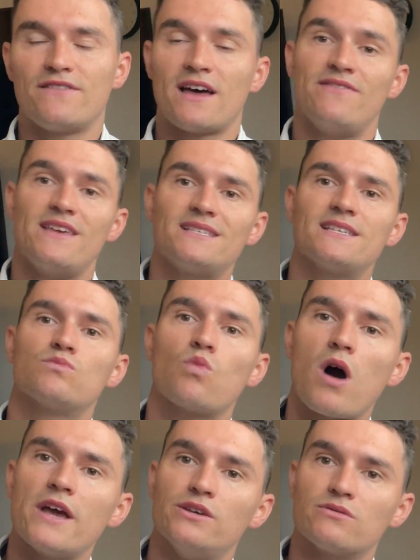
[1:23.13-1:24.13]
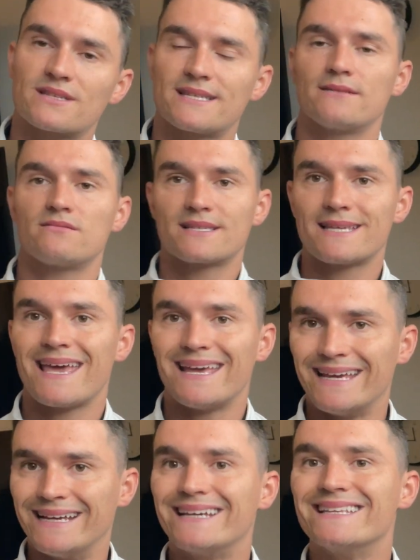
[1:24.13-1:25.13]
And this is why you're still seeing
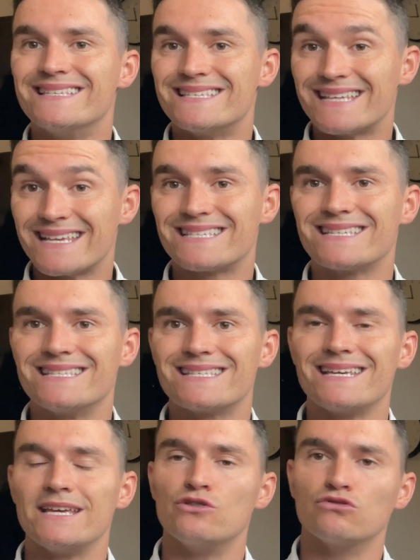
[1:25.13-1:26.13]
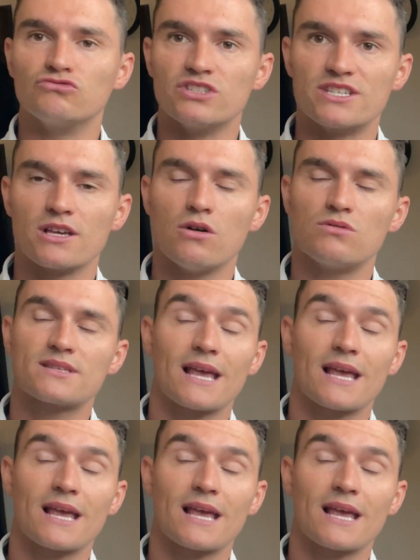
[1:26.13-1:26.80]
inconsistency in your results